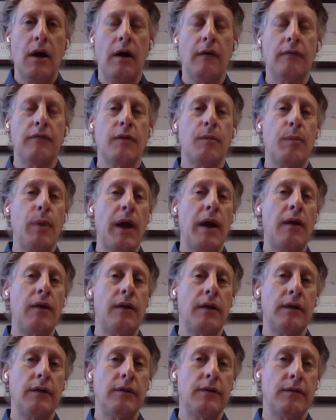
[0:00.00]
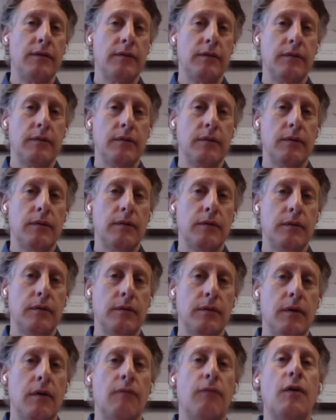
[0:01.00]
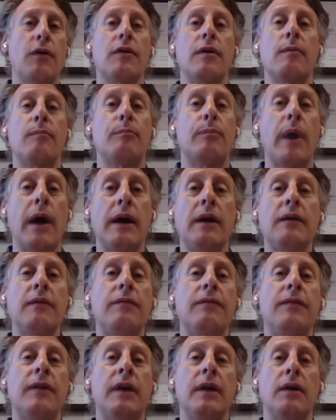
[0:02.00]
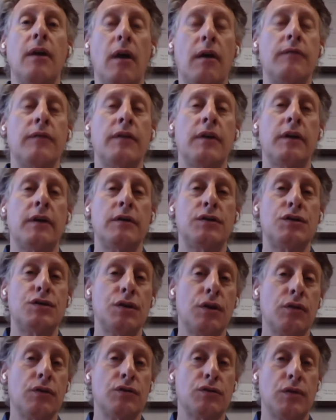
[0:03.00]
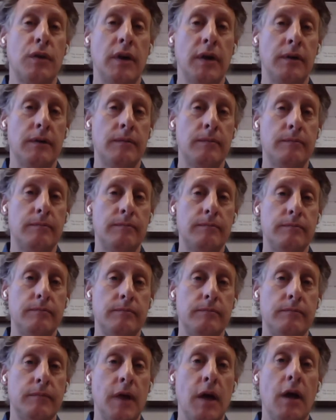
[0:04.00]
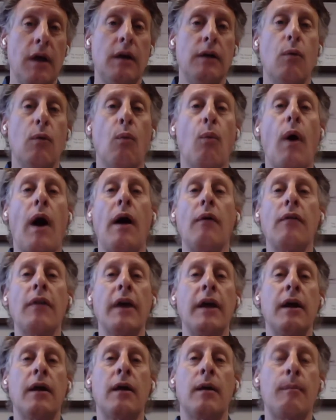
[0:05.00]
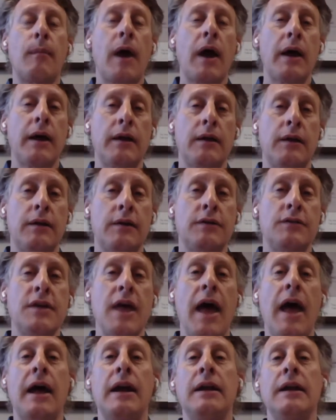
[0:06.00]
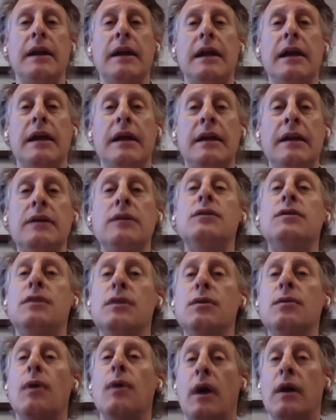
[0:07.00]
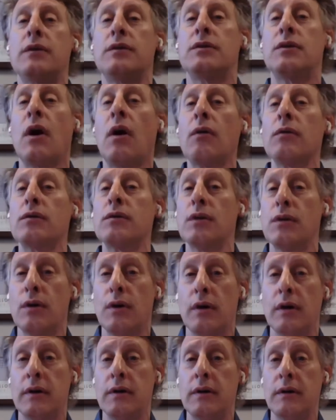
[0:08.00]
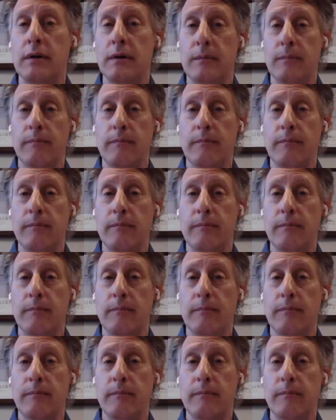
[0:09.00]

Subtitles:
of the parents for the benefit of their children while they are minors and into adulthood